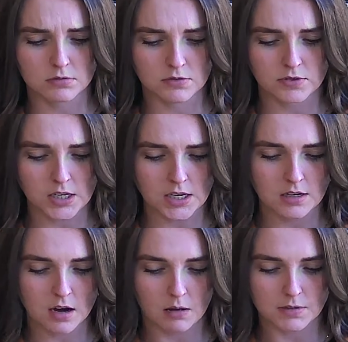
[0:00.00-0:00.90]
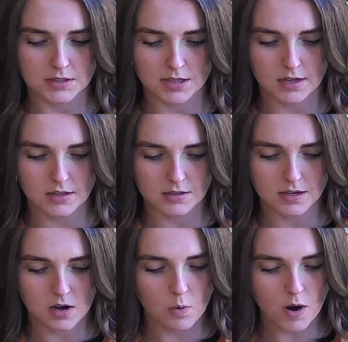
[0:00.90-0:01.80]
Ravi, Amma says.
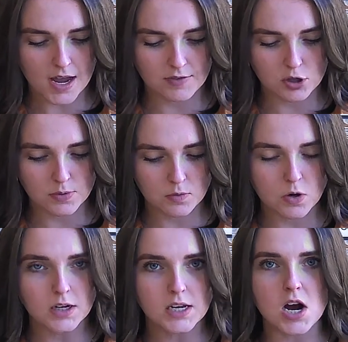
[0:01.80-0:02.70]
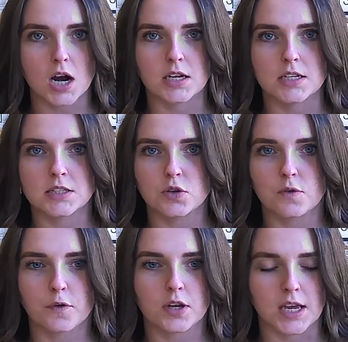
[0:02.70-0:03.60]
Why haven't you been working on it? Did you
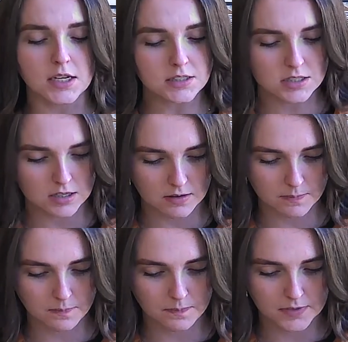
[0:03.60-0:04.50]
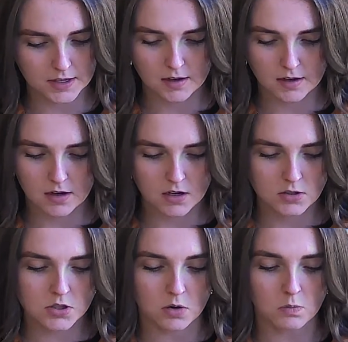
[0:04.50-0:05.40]
forget?
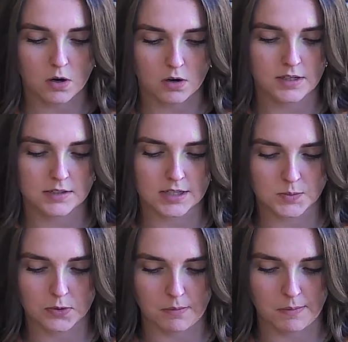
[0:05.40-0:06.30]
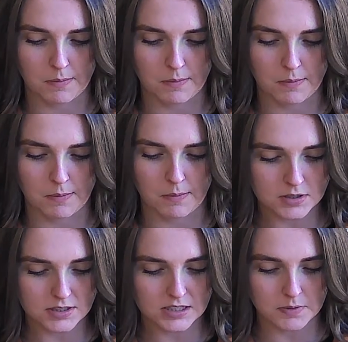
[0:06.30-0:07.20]
Don't worry, says Karima. While you were
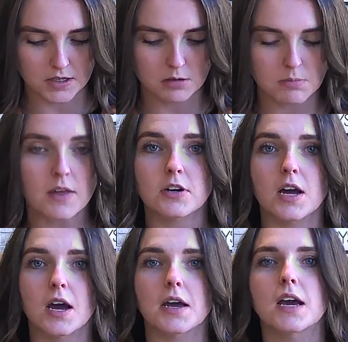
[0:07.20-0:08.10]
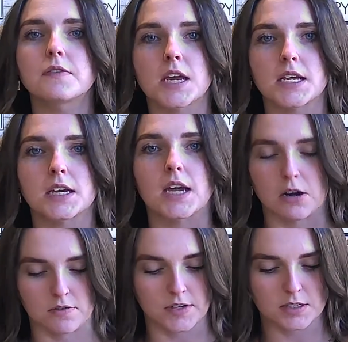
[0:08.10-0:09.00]
sleeping, your mother and I have taken
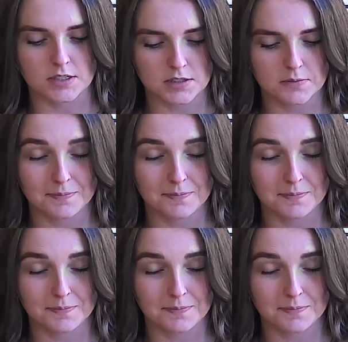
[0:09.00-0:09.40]
care of it.